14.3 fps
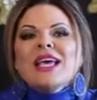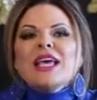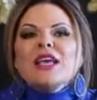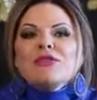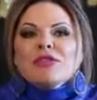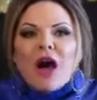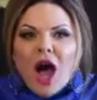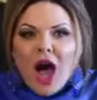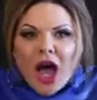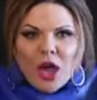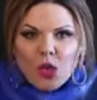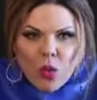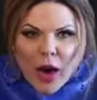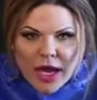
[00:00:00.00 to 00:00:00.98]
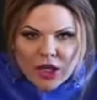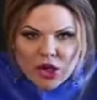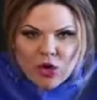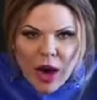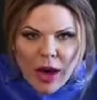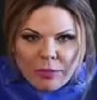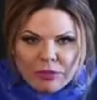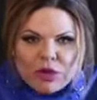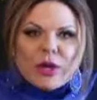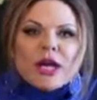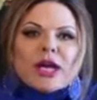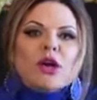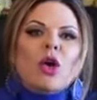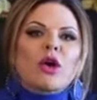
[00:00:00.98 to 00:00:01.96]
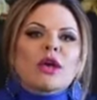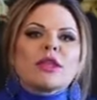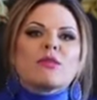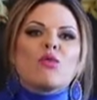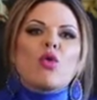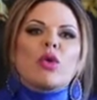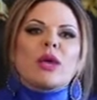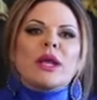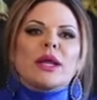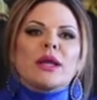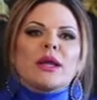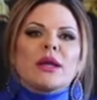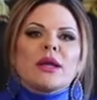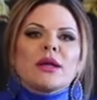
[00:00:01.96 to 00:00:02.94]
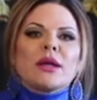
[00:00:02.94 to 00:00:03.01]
If I wake you up 3 o'clock in the morning